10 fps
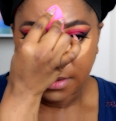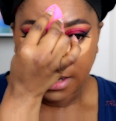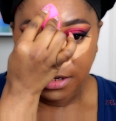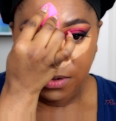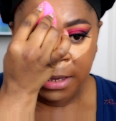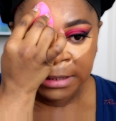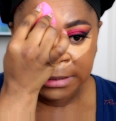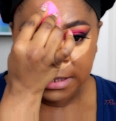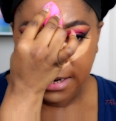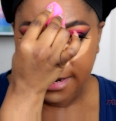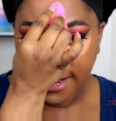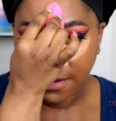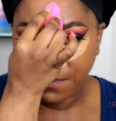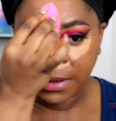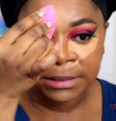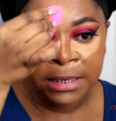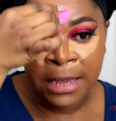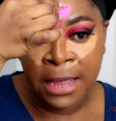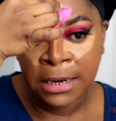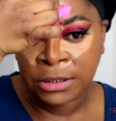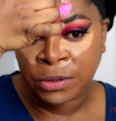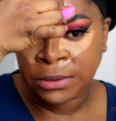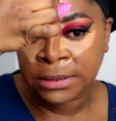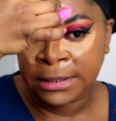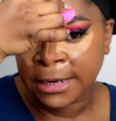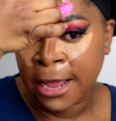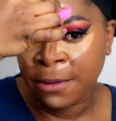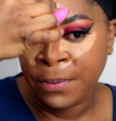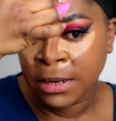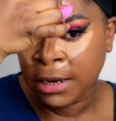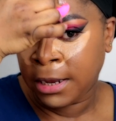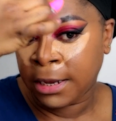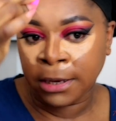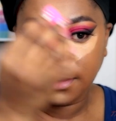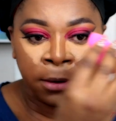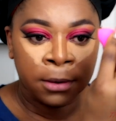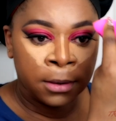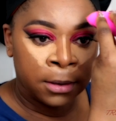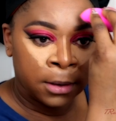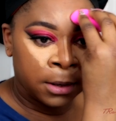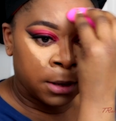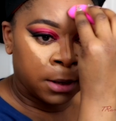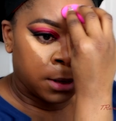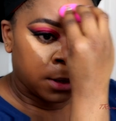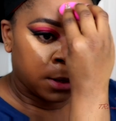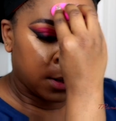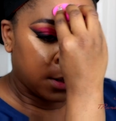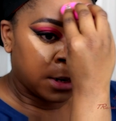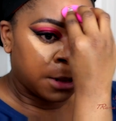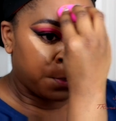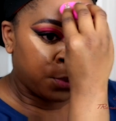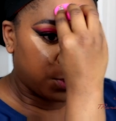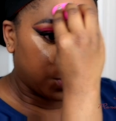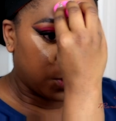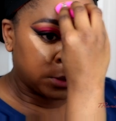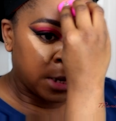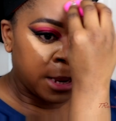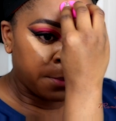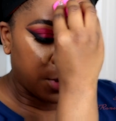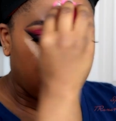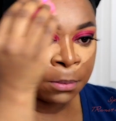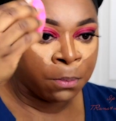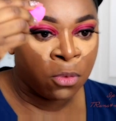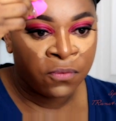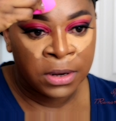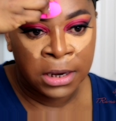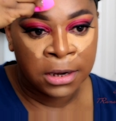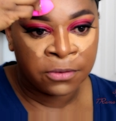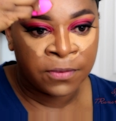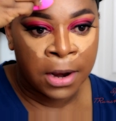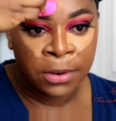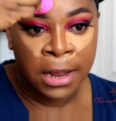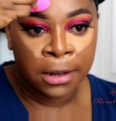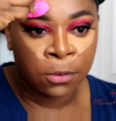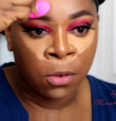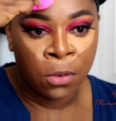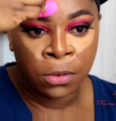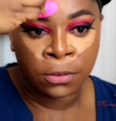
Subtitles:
And you can see that I am basically just dabbing in that product. I am not moving it around at all.